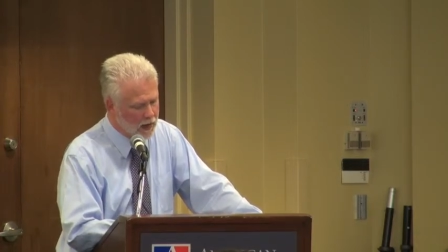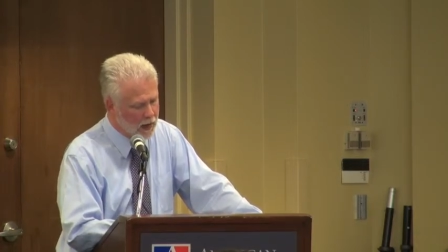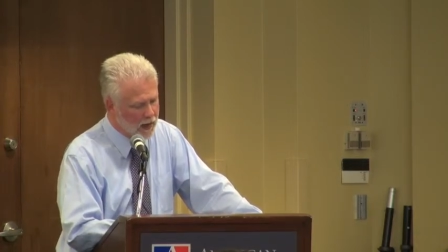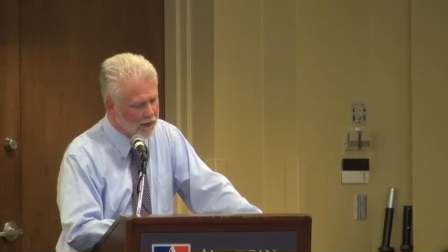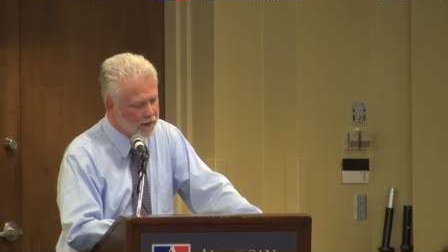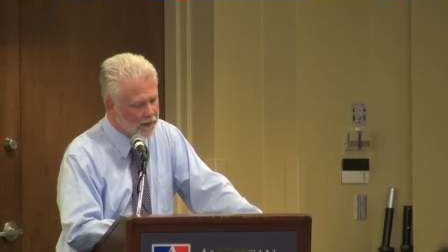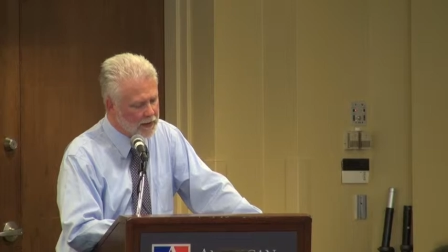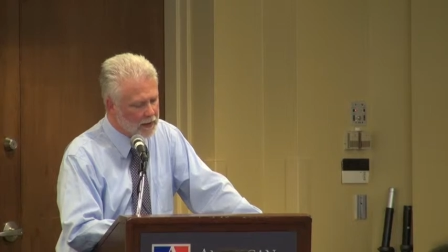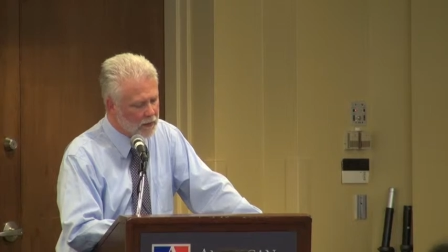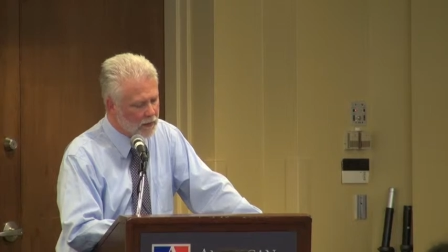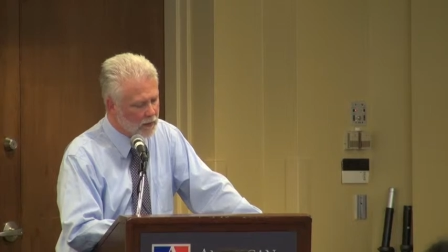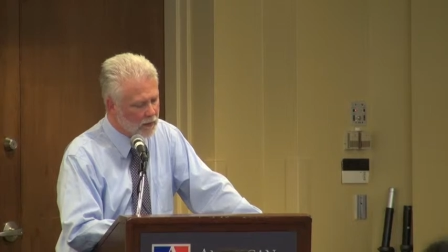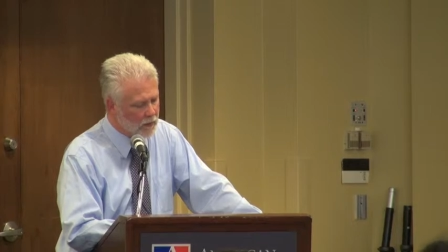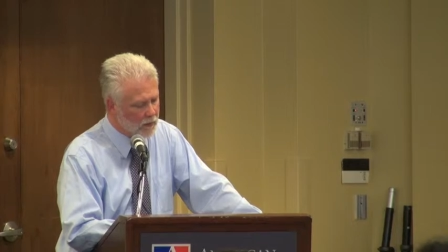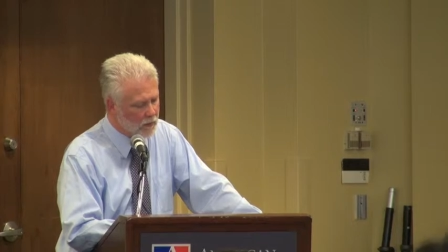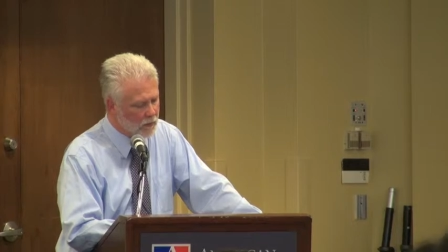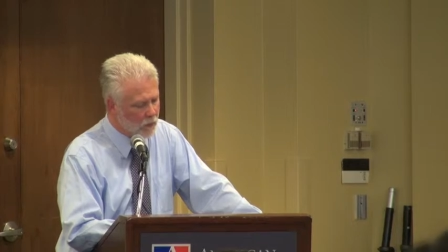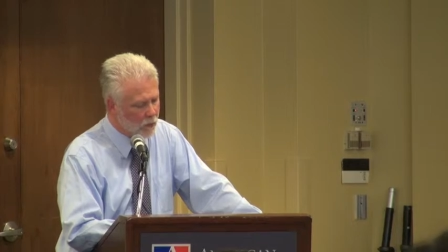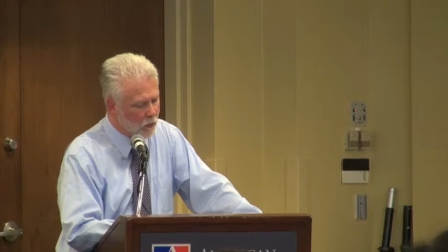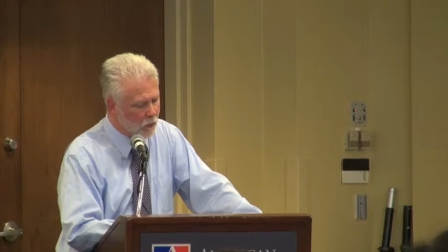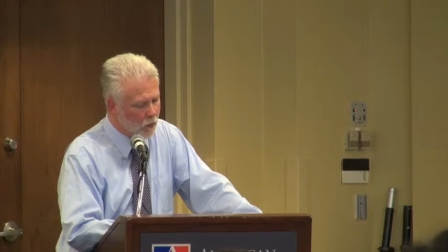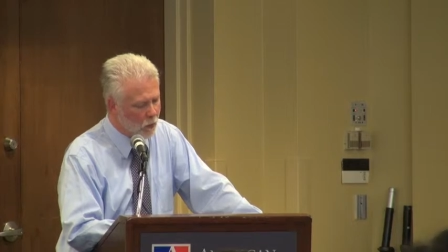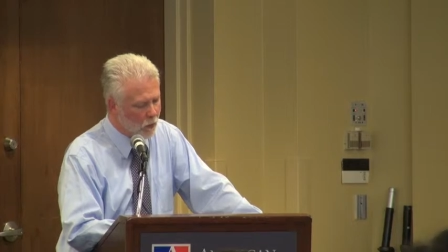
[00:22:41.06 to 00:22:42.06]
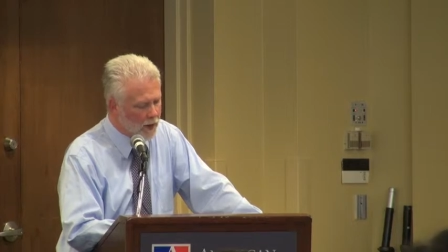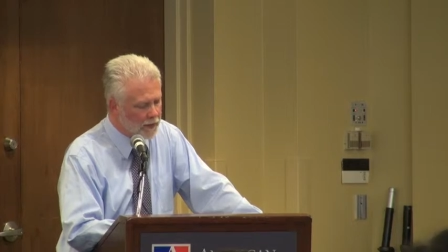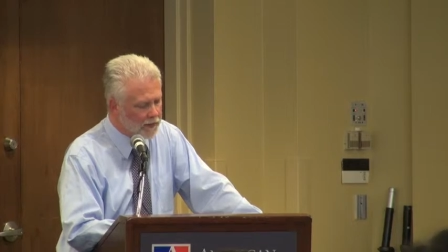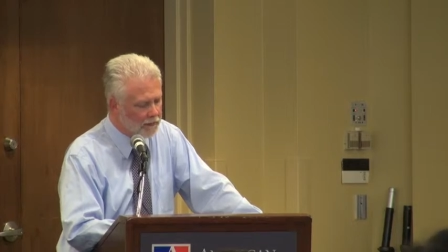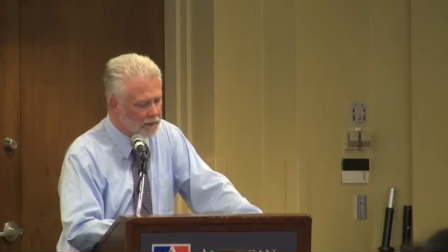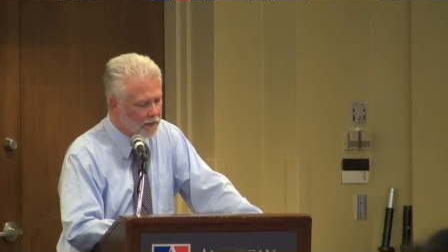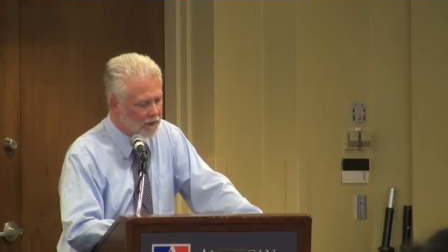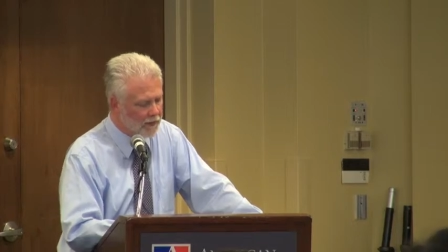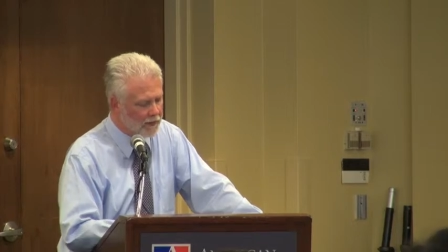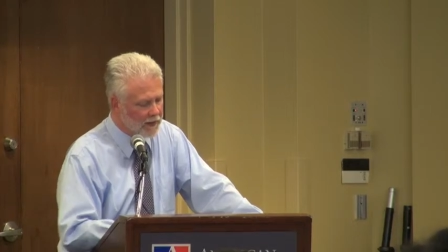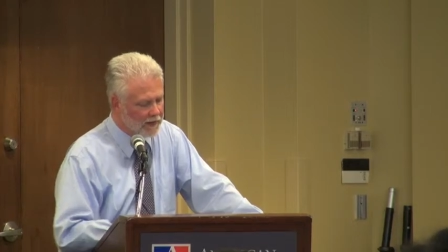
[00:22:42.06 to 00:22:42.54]
I think one
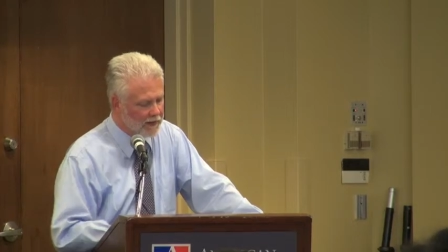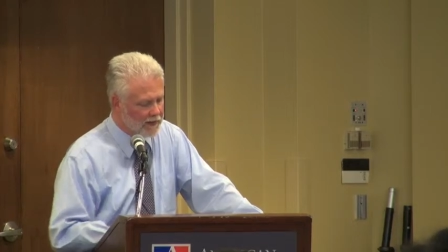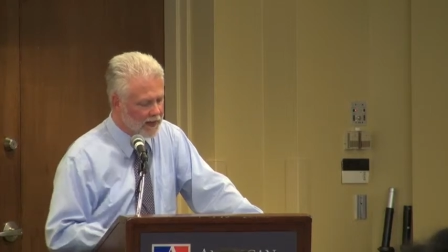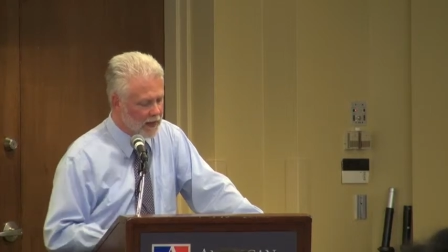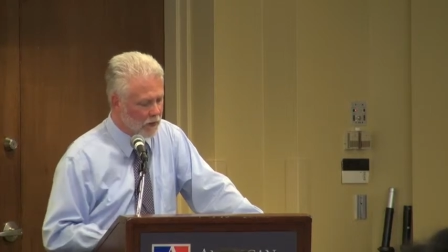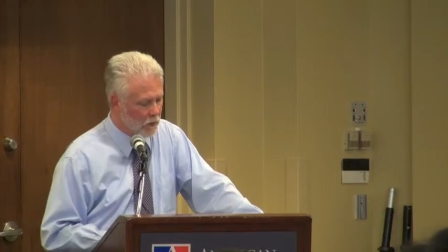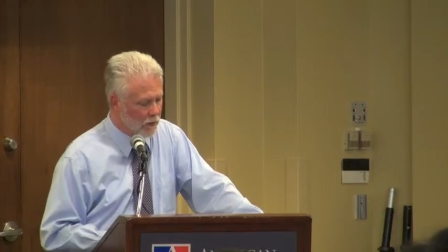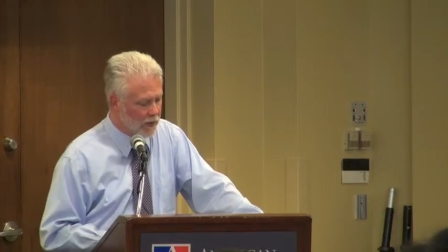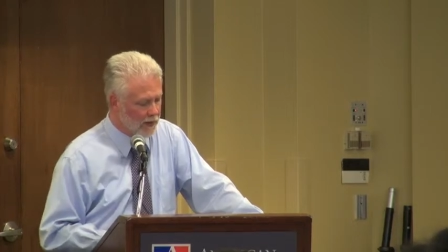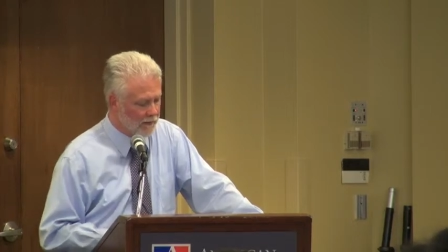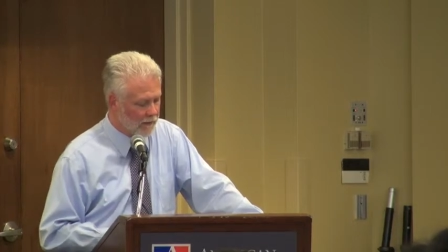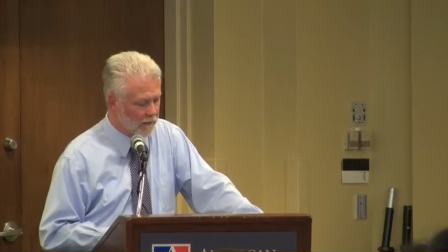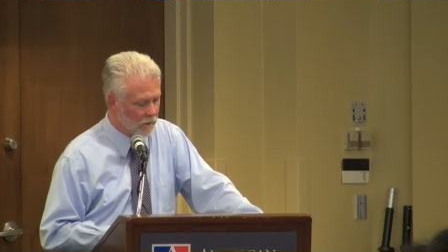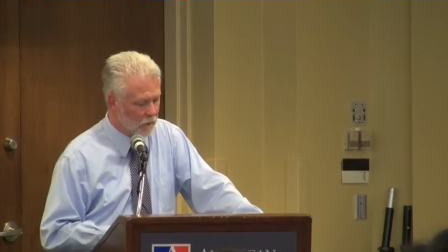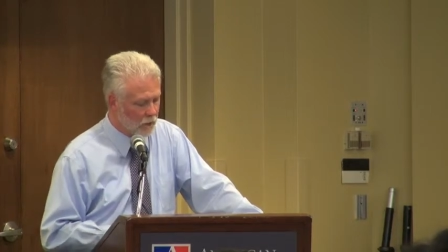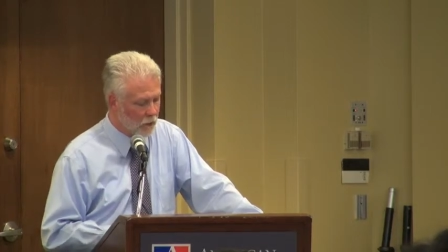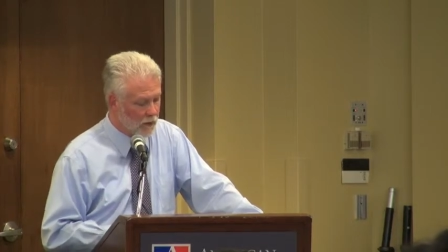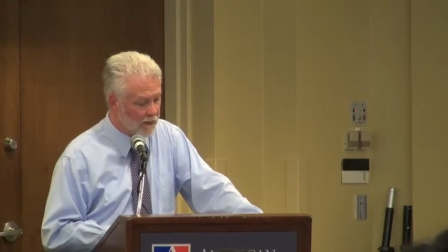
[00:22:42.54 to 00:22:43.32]
of the things that we've,